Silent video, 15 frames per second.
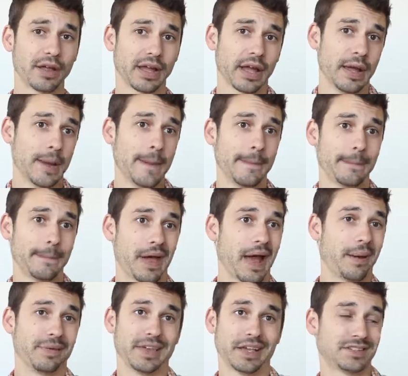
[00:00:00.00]
Like,
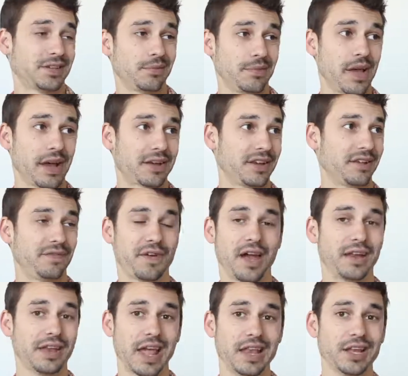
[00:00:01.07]
I guess I'm not going to
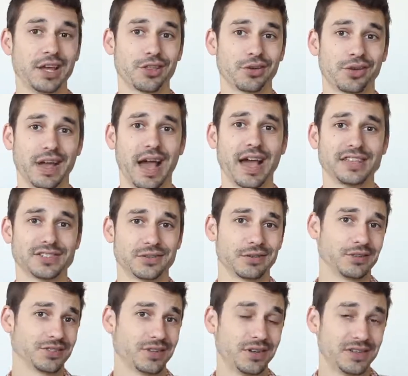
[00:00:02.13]
find any other guys that
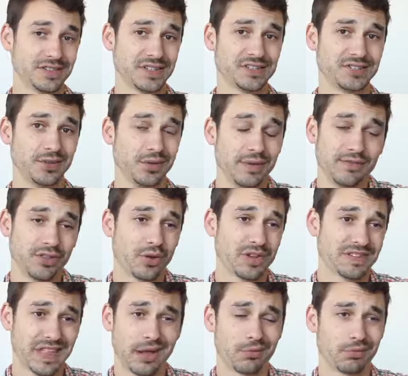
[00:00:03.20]
are as good as this dude, even though
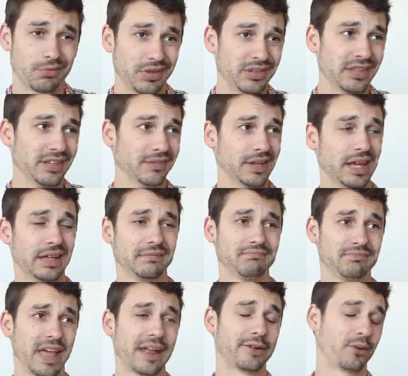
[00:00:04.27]
he's not really
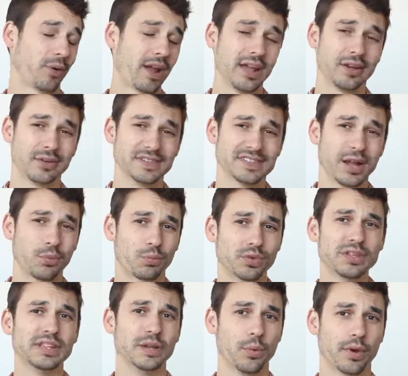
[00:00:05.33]
that great or he's not
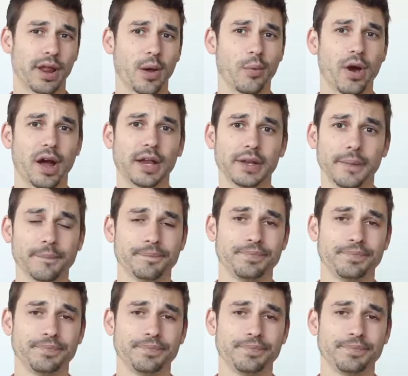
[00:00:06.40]
really what I want.